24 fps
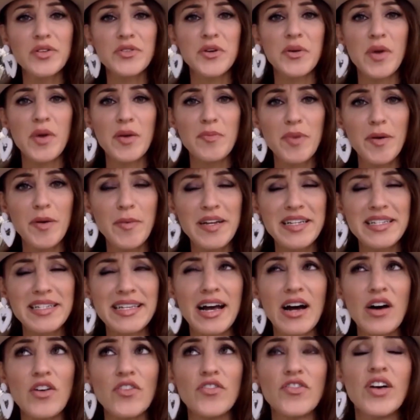So I went by
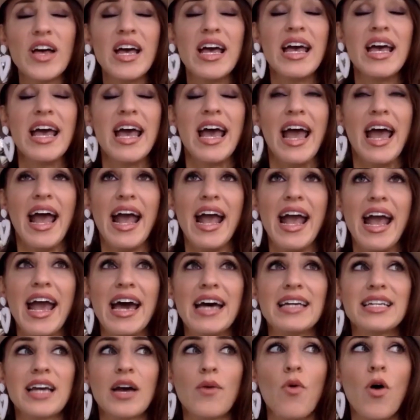myself,
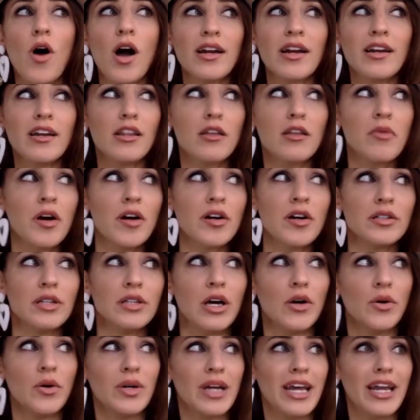and I walk into the bar
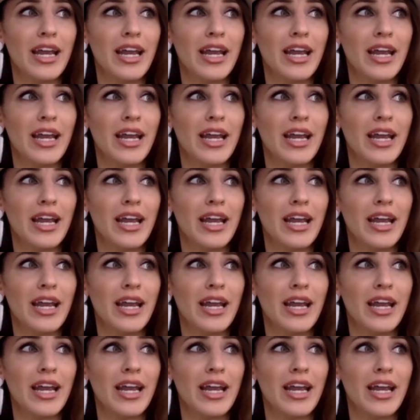alone,